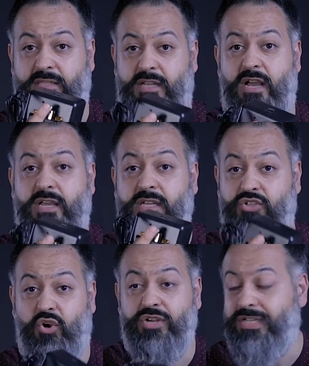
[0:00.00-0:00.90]
docking
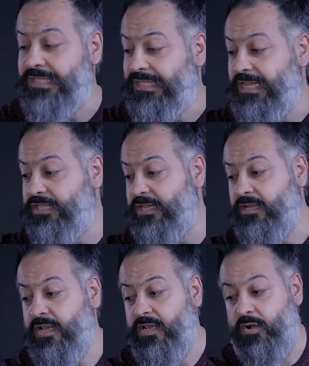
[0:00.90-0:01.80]
charging
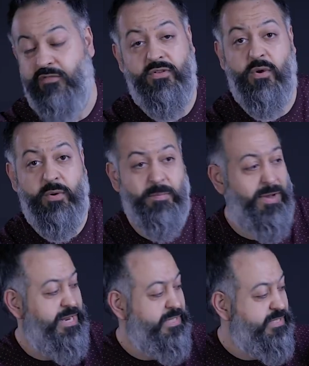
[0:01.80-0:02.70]
station, or if you don't want
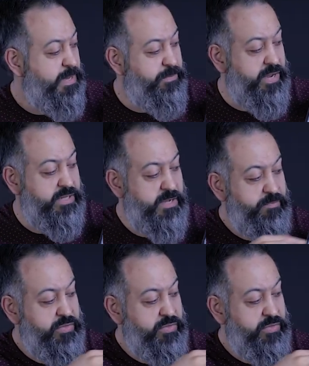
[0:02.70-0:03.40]
to buy that separate,